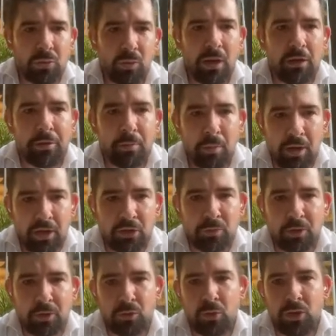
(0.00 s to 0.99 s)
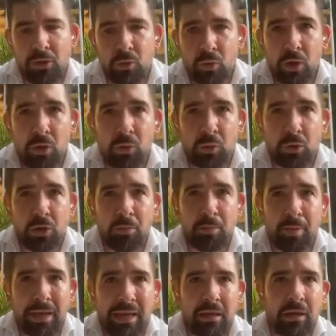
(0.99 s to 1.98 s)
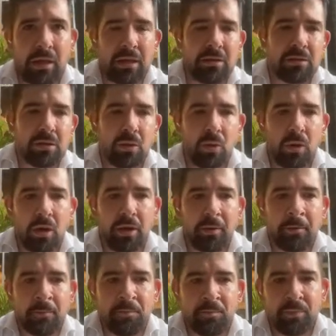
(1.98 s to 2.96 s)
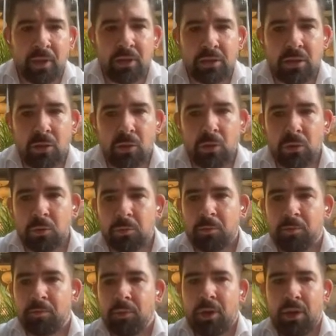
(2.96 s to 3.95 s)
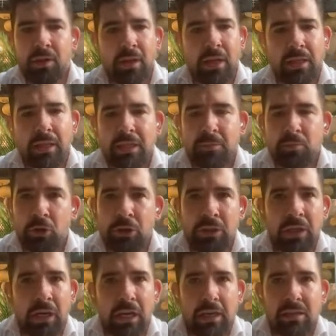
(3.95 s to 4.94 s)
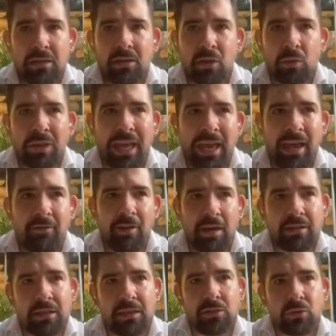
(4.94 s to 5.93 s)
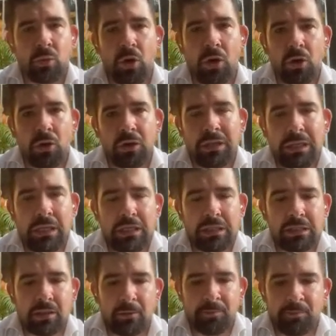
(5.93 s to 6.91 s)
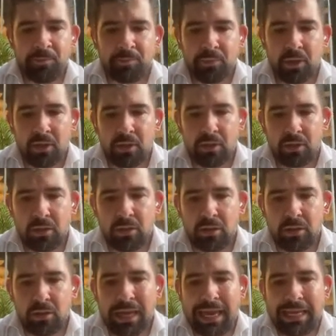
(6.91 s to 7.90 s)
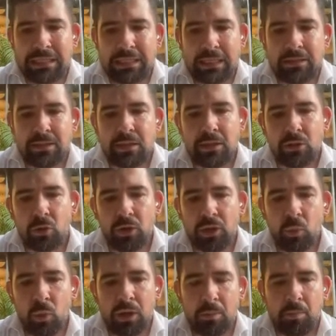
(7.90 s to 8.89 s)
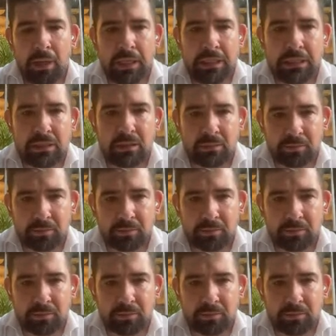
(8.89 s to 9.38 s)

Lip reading: do wealth management, you need to go to your bank and so on. So at this point, clients don't have access to all these assets in only one place.